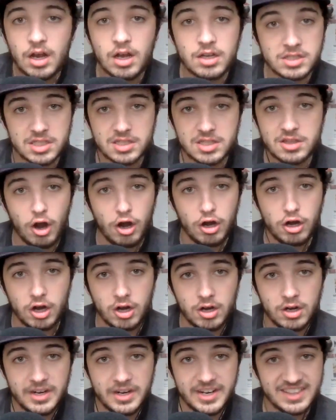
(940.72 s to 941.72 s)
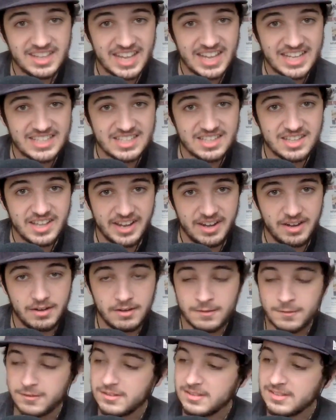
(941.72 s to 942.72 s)
a starter in Lance Lynn.
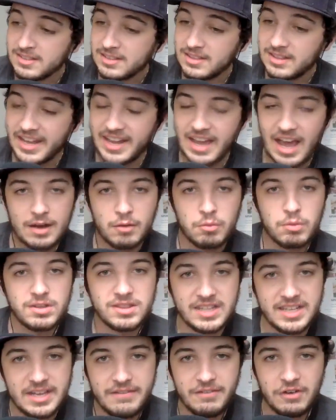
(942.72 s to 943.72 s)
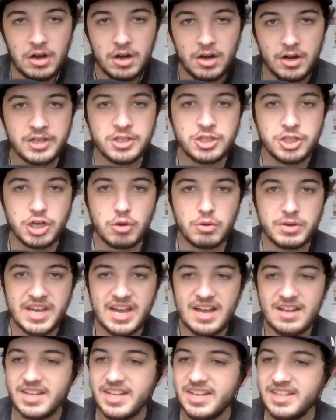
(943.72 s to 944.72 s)
They got a reliever in Joe
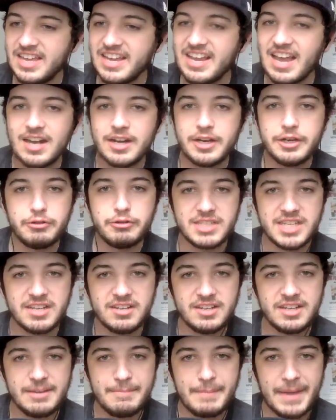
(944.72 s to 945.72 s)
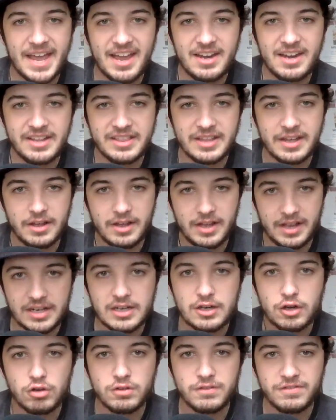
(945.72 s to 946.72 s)
Kelly. They got a utility man in the in
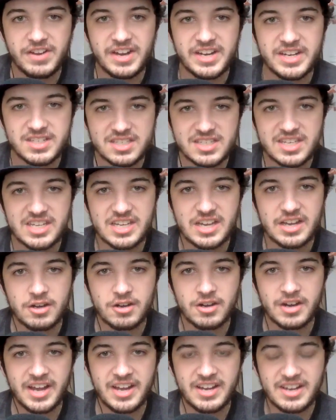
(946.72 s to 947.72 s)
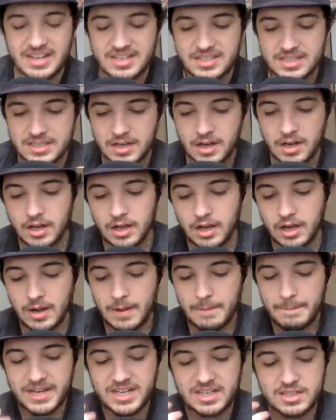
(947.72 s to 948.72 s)
an old face, Kike Hernandez.
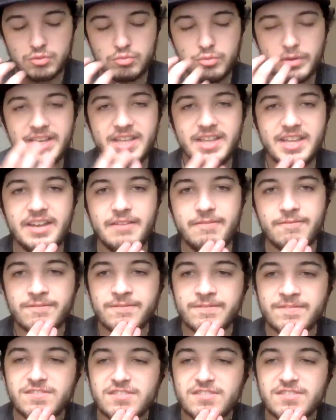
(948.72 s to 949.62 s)
Because really,